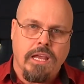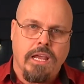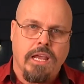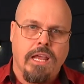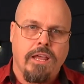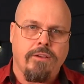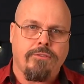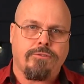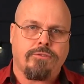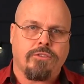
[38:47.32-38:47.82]

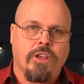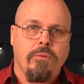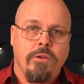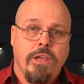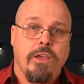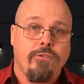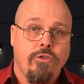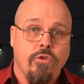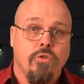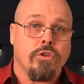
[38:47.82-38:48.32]

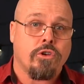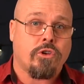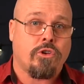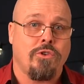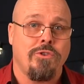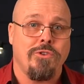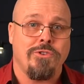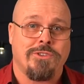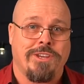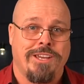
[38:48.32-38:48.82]
if your
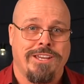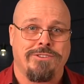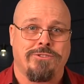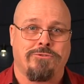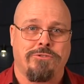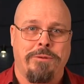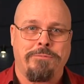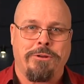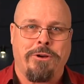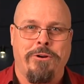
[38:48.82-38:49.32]
accuser has
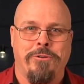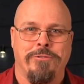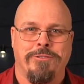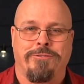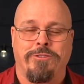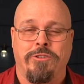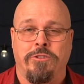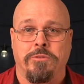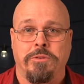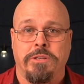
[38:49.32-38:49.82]
grabbed hold
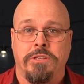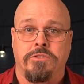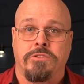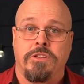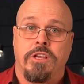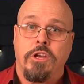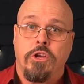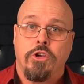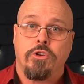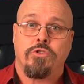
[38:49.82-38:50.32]
of you and is
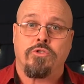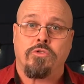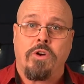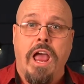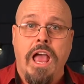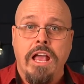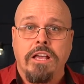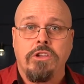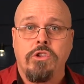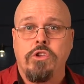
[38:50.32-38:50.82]

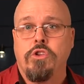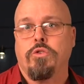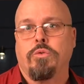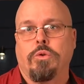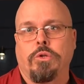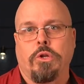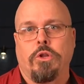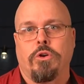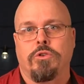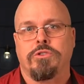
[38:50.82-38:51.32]
dragging you
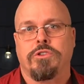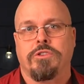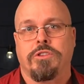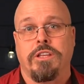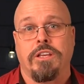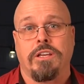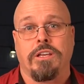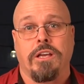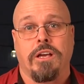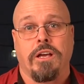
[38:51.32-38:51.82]
along to
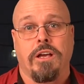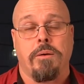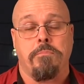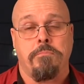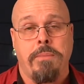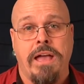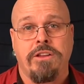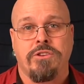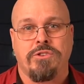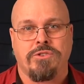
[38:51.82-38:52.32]
the
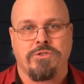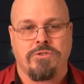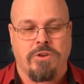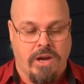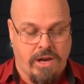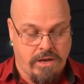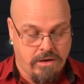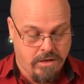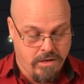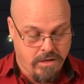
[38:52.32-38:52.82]

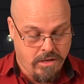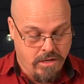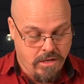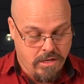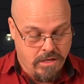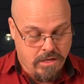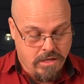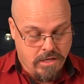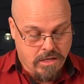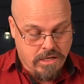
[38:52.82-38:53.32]
magistrate,
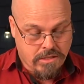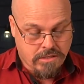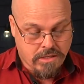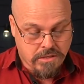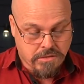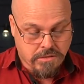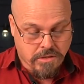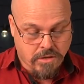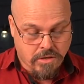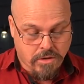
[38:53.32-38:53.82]
he
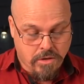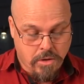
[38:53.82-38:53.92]
says,